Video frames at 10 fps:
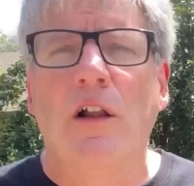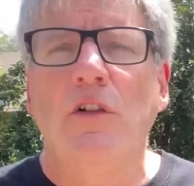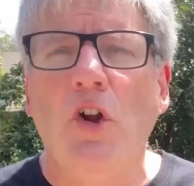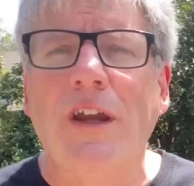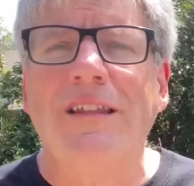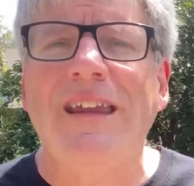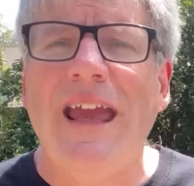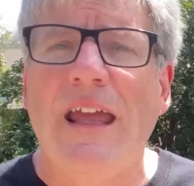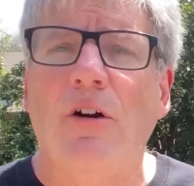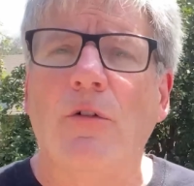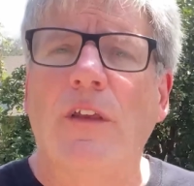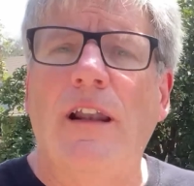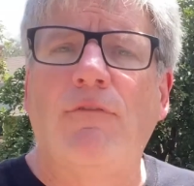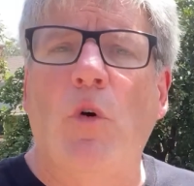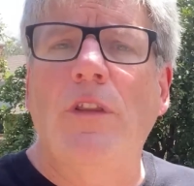look at the angles, and
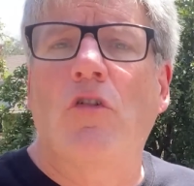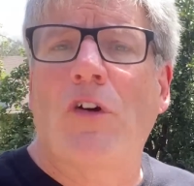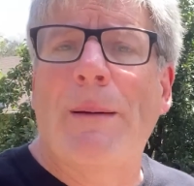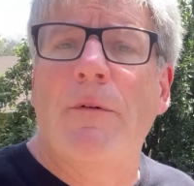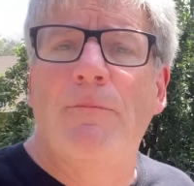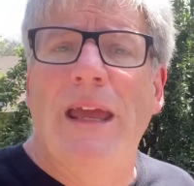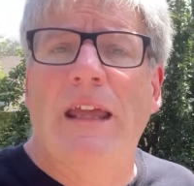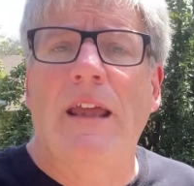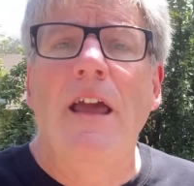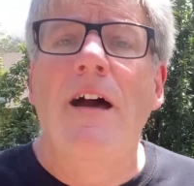avoid the trap of making